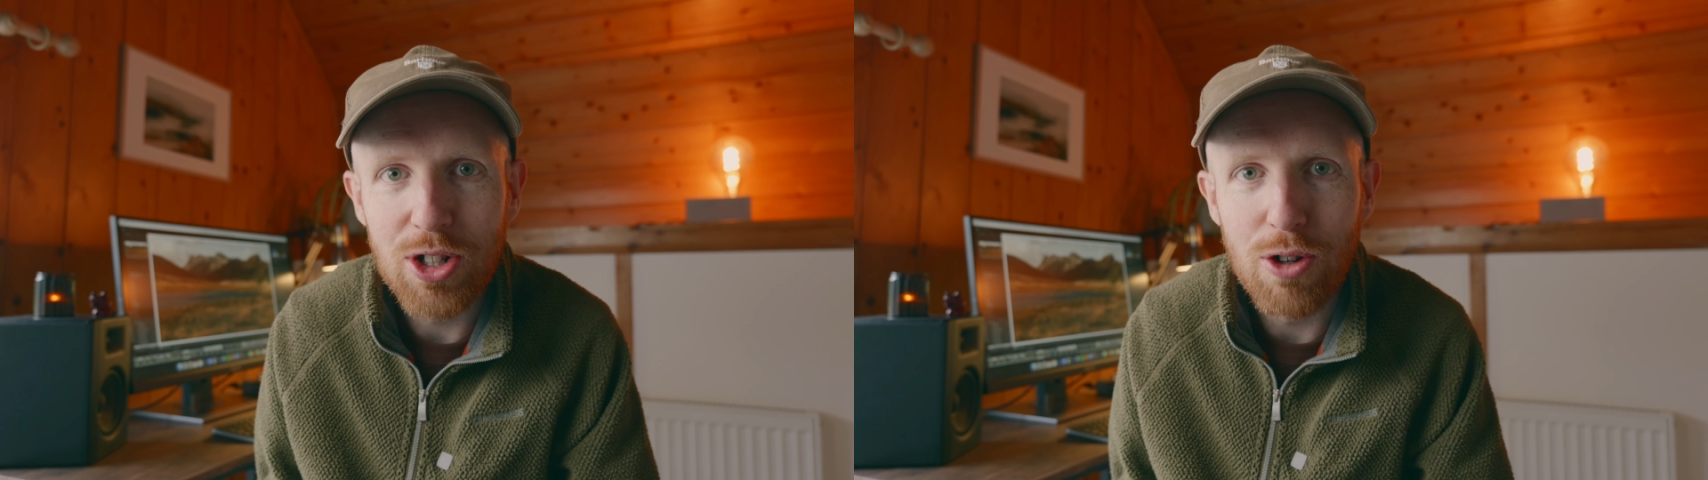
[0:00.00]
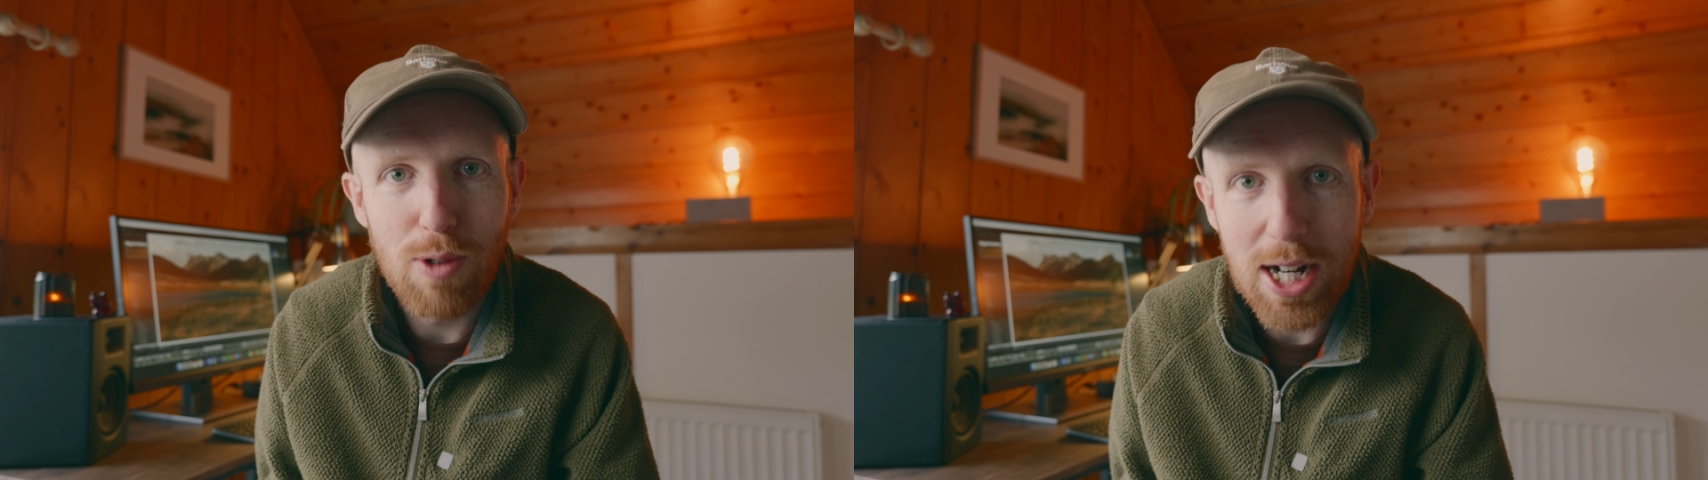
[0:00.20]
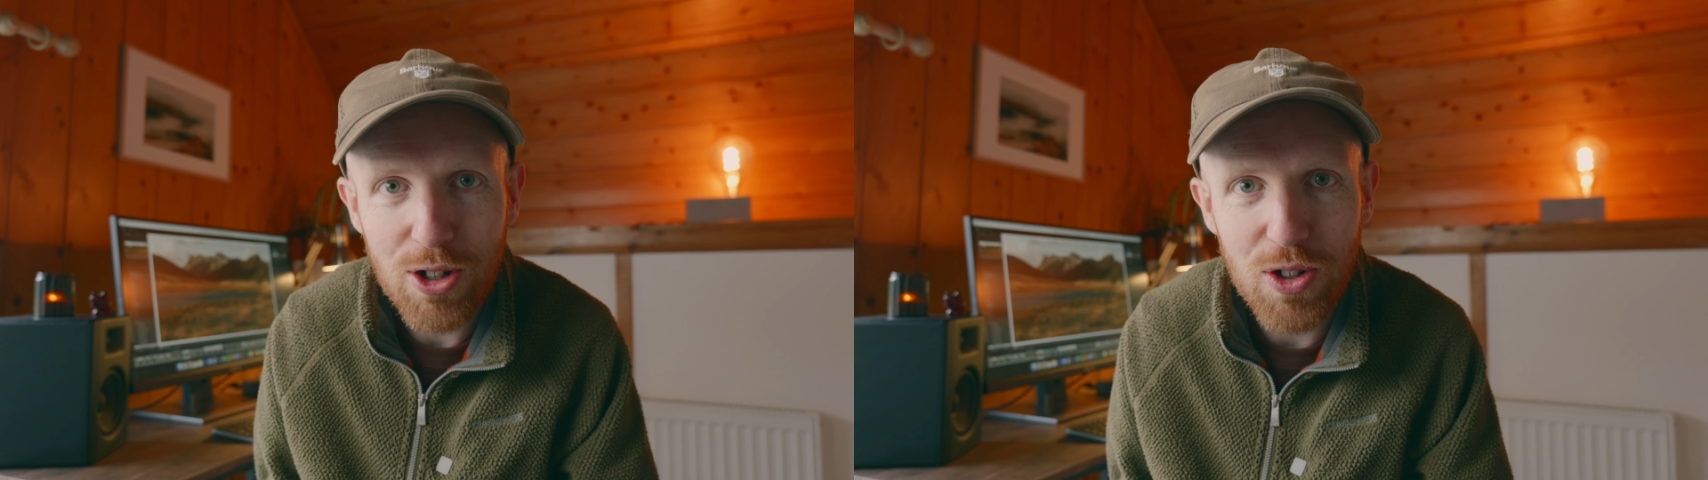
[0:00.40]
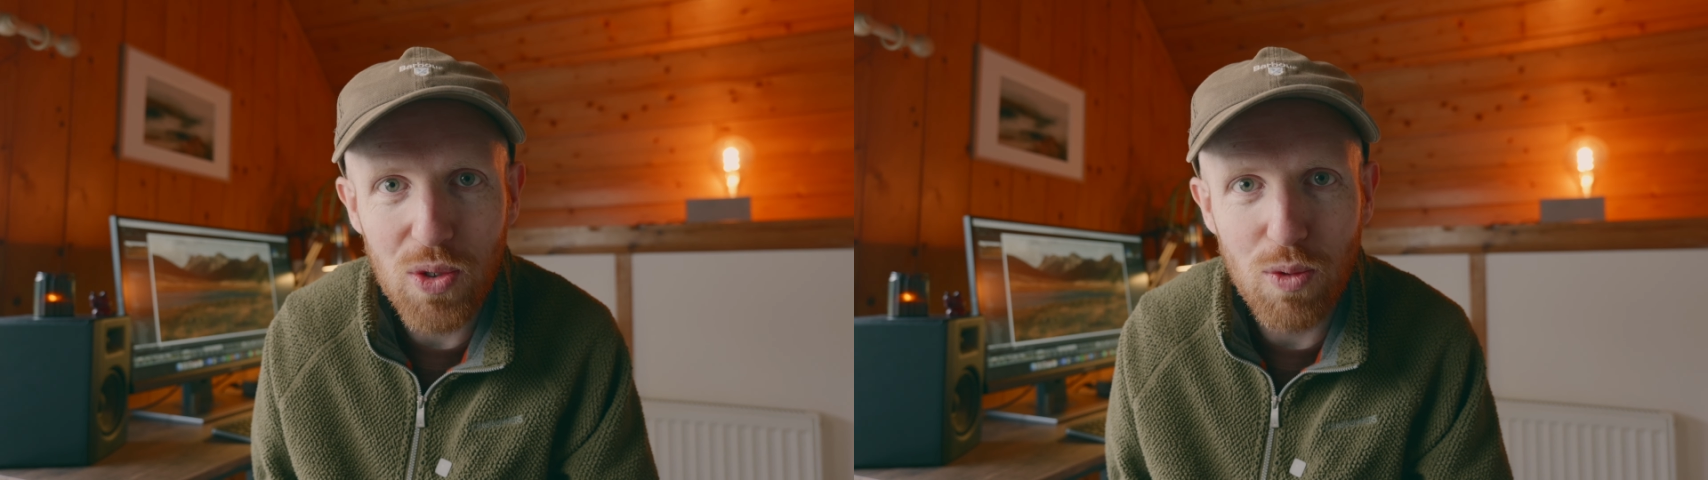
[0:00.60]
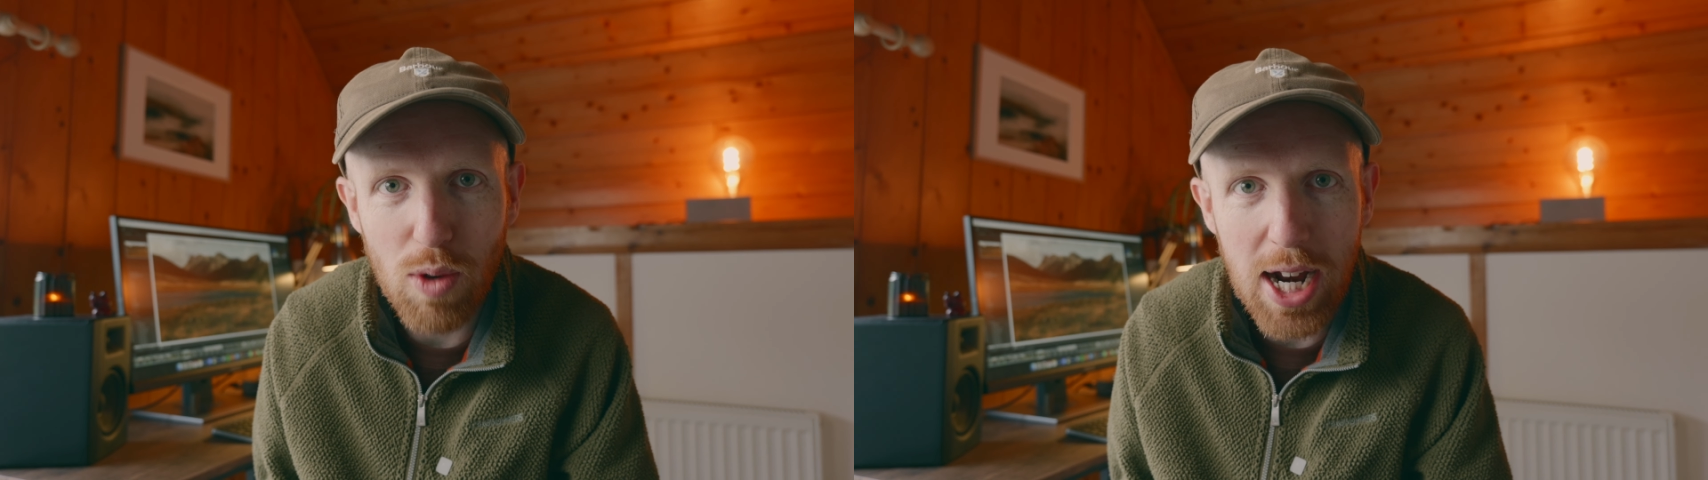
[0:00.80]

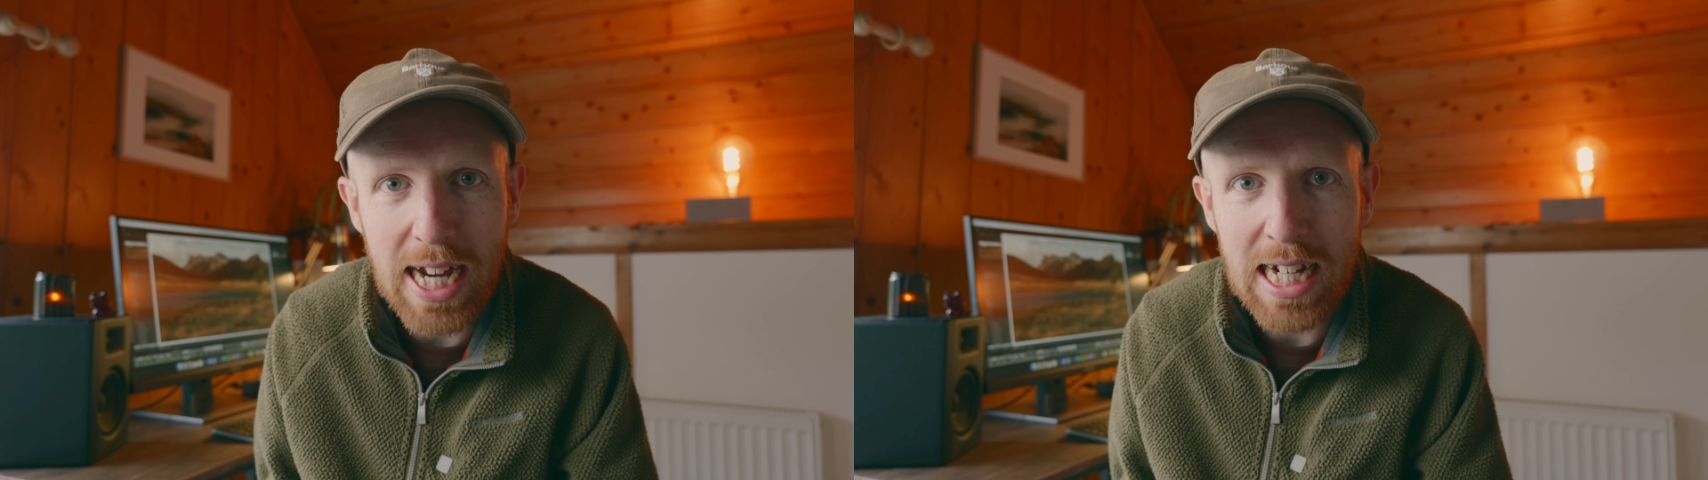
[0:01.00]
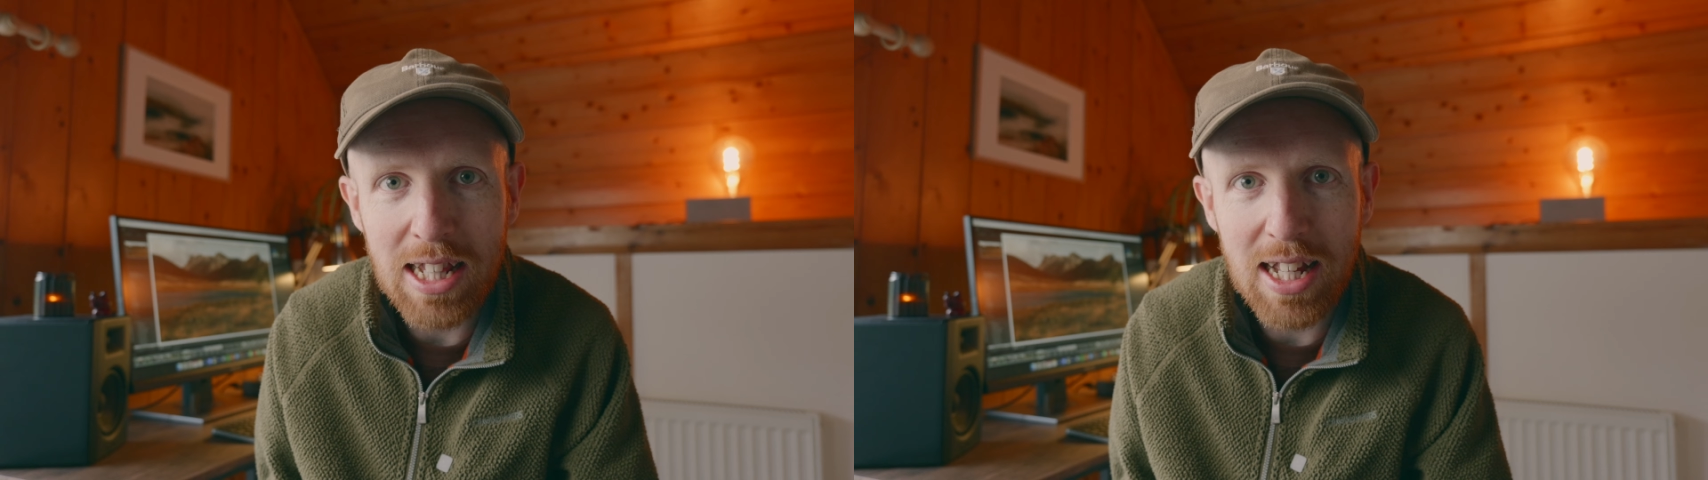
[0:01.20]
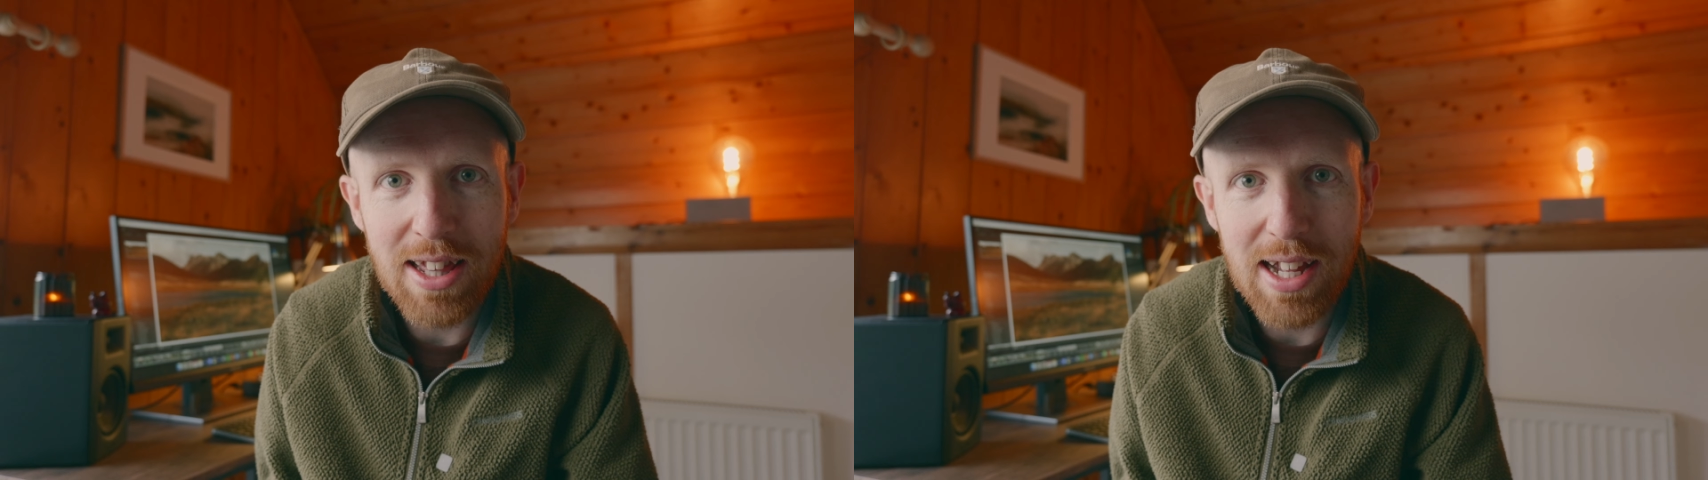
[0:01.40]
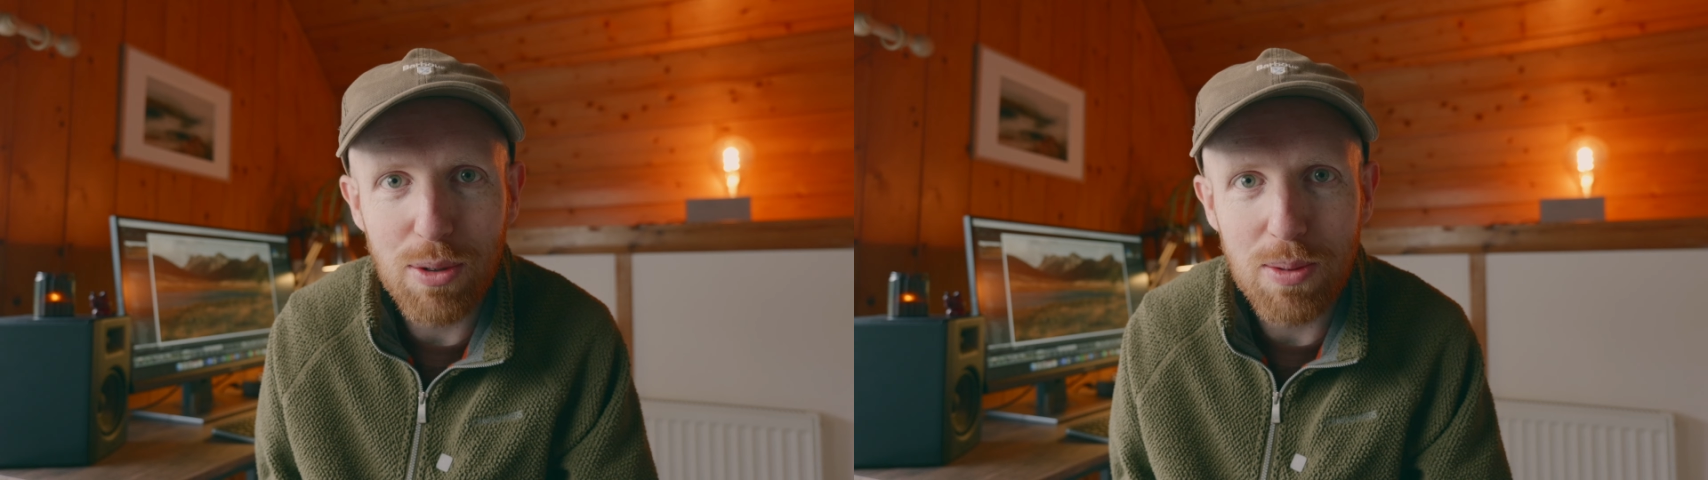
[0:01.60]
torrential rain, and then there